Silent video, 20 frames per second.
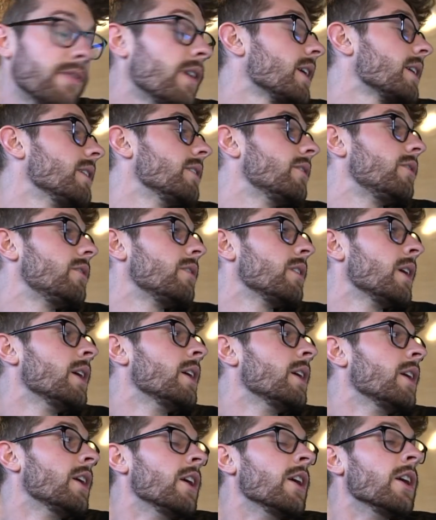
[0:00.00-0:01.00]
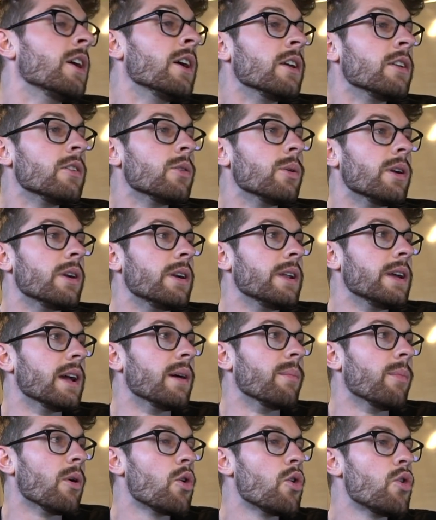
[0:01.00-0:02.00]
fucking Twitter D
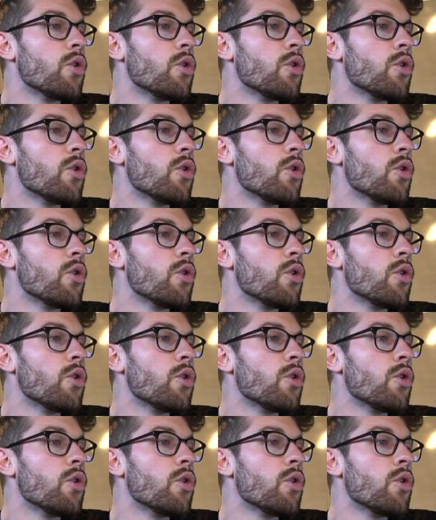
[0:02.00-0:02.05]
M.